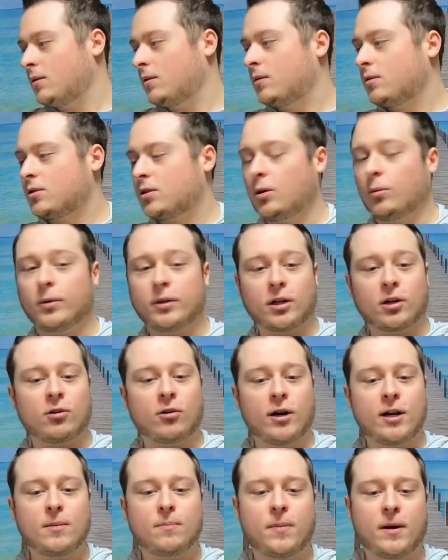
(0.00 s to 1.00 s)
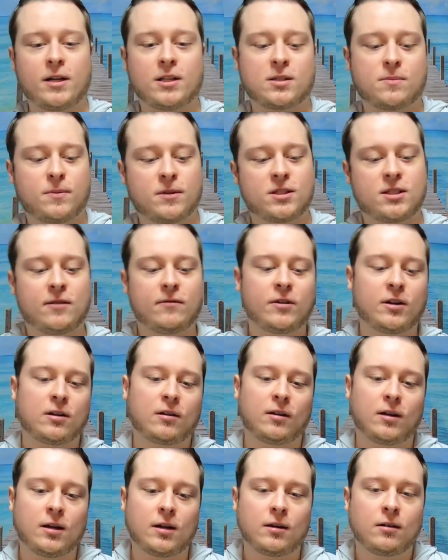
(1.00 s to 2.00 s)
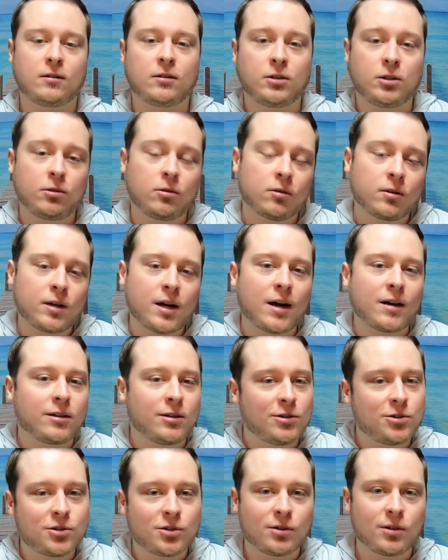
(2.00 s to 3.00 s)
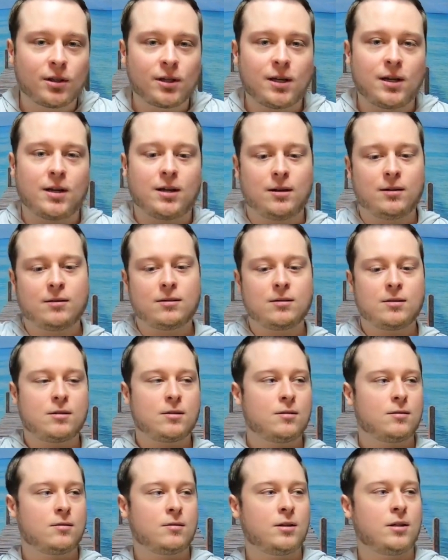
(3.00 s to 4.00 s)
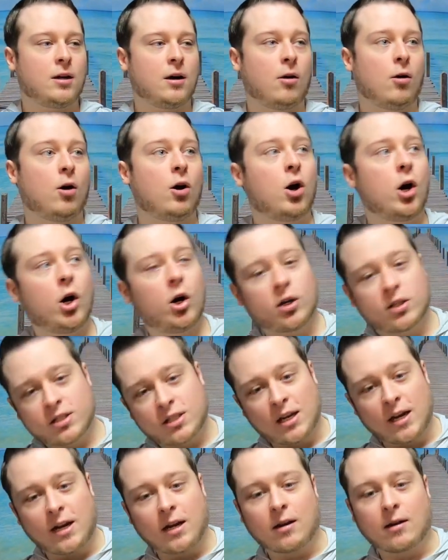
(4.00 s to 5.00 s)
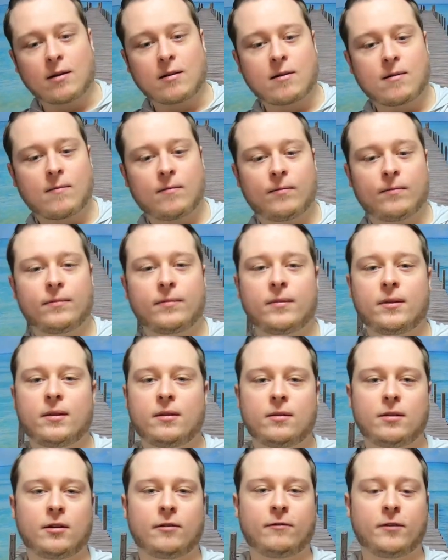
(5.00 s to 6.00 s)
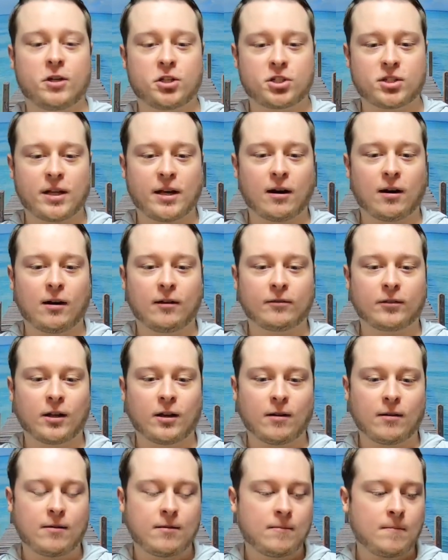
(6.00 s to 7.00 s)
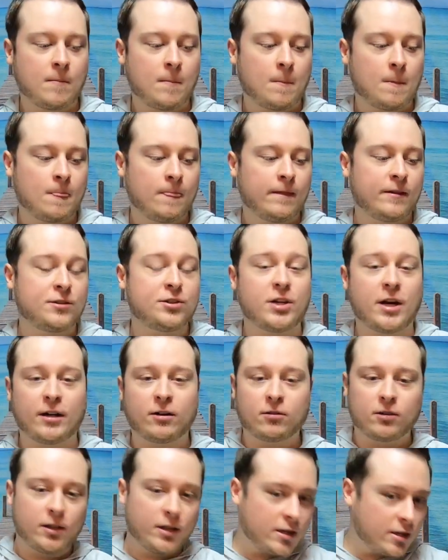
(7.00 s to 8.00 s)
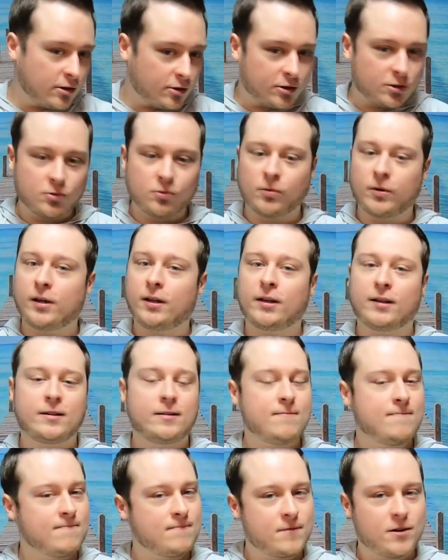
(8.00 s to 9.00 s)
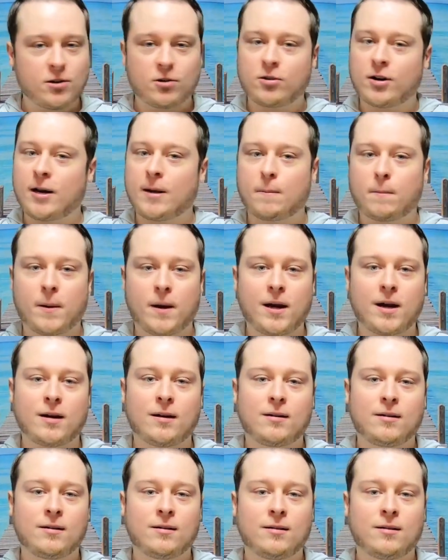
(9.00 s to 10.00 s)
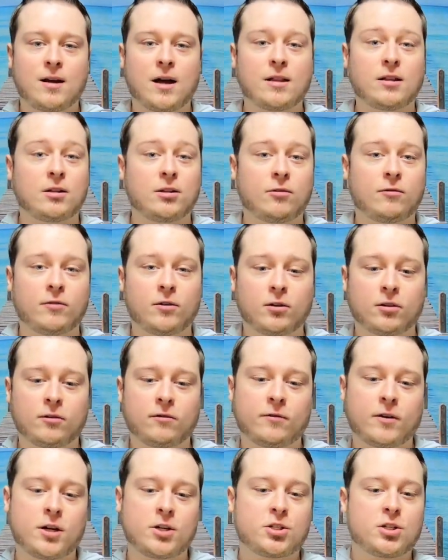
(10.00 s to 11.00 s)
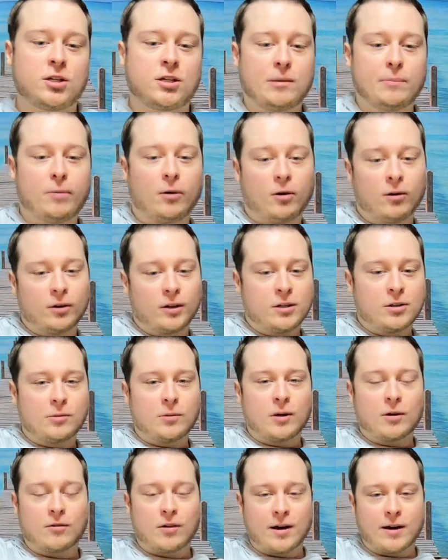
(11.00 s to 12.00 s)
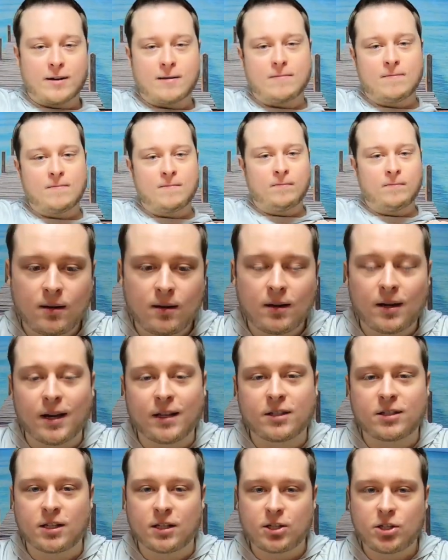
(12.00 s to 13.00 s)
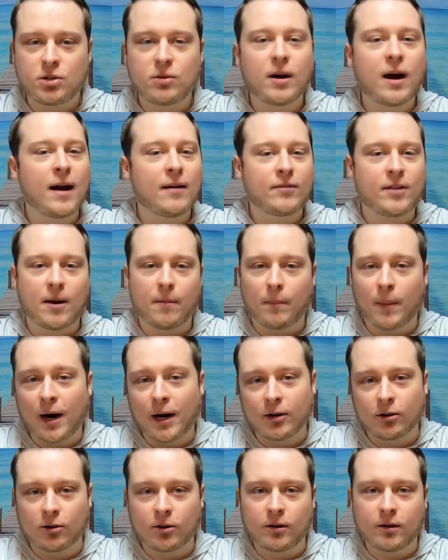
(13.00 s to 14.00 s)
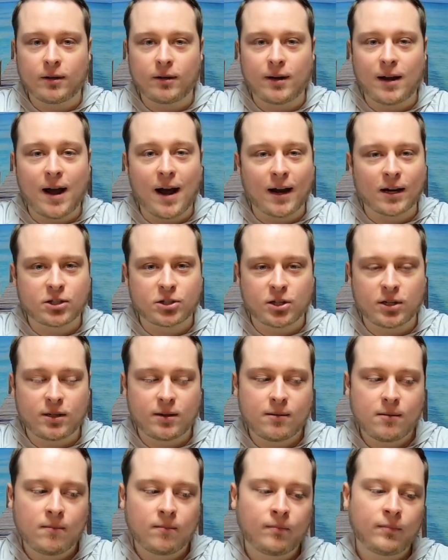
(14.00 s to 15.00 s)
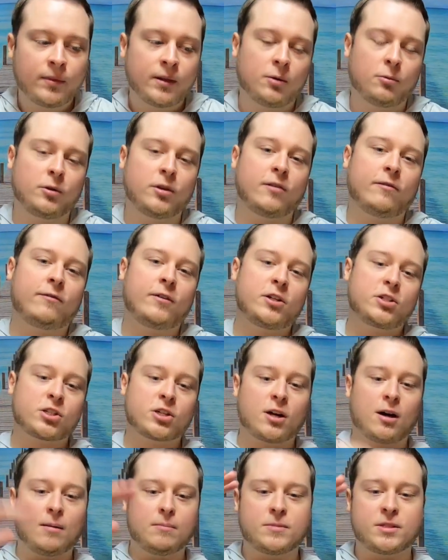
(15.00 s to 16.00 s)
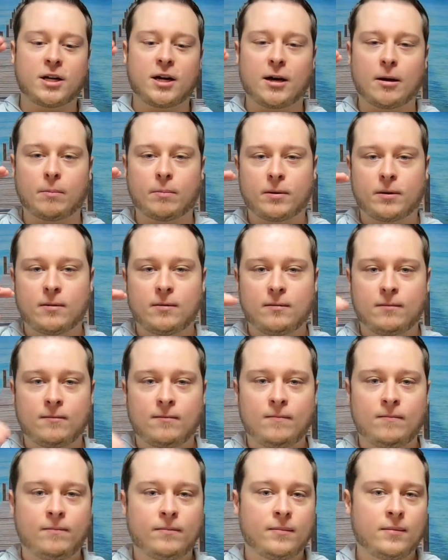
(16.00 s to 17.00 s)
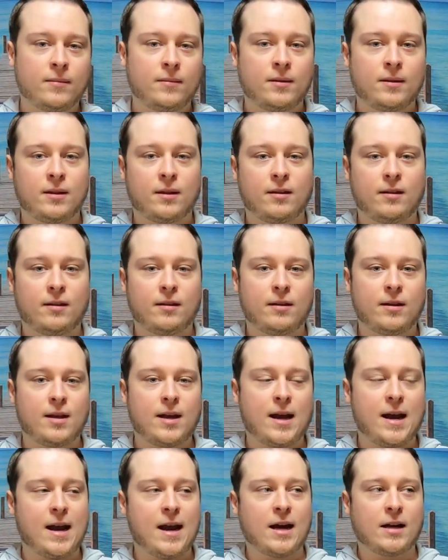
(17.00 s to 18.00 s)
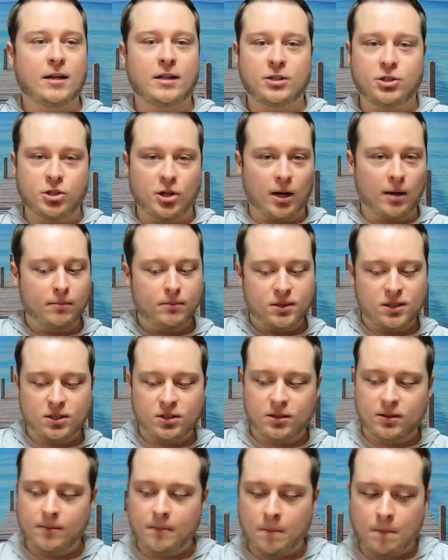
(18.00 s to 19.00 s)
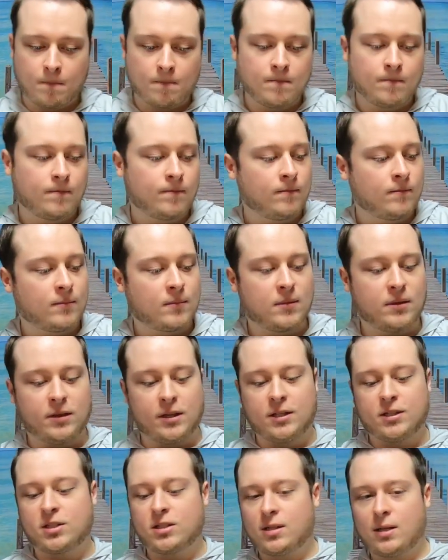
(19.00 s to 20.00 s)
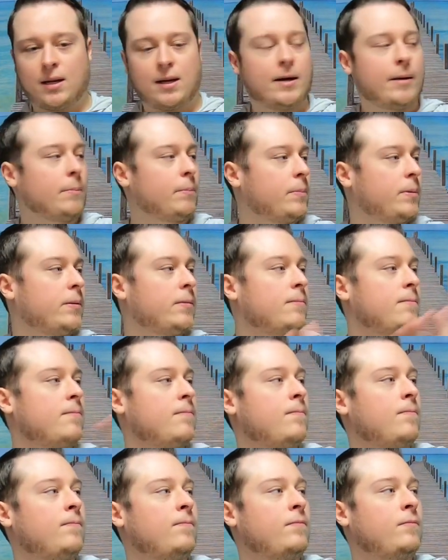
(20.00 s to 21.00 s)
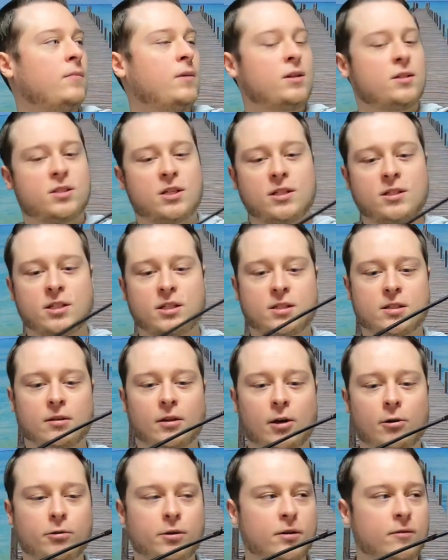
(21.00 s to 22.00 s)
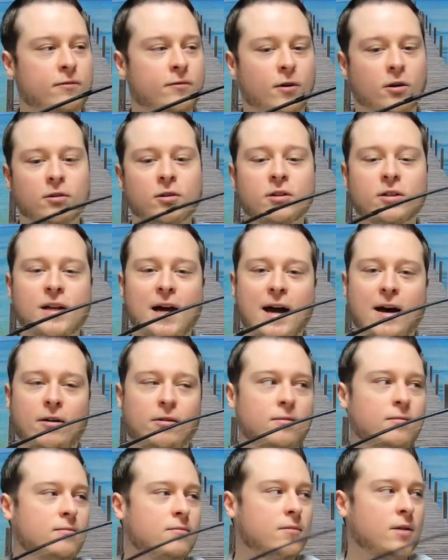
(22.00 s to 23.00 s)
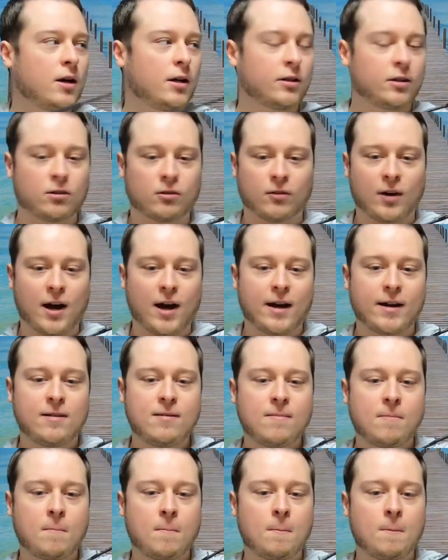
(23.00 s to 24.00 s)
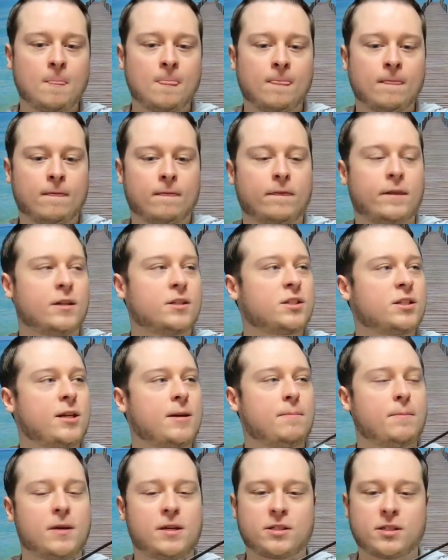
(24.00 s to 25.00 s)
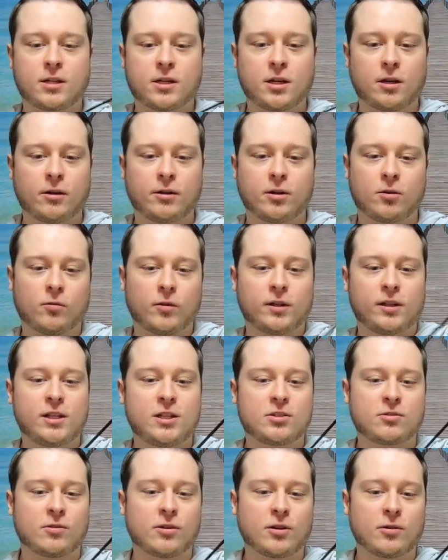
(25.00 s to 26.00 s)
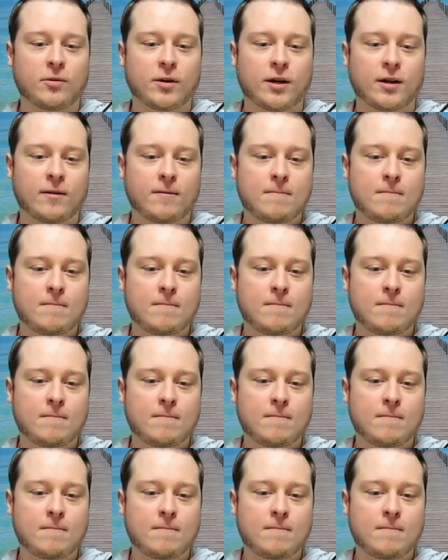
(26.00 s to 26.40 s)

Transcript: So with a crankbait specifically, you're not usually, hook setting the fish that often. Generally, you just reel in your crankbait and then you feel the fish and you pull into it, right? And since you have that moderate action, when the fish comes up and it jumps, this tip, since it's loaded further down onto the rod, this tip isn't going to release right away.